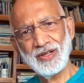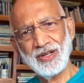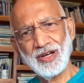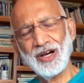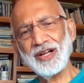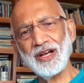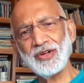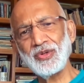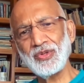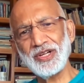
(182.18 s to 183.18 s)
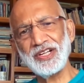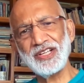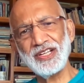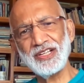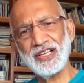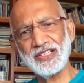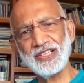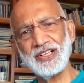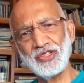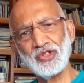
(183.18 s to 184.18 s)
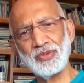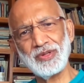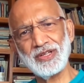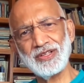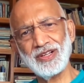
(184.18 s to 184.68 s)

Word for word: Or are you treating it as an instrument?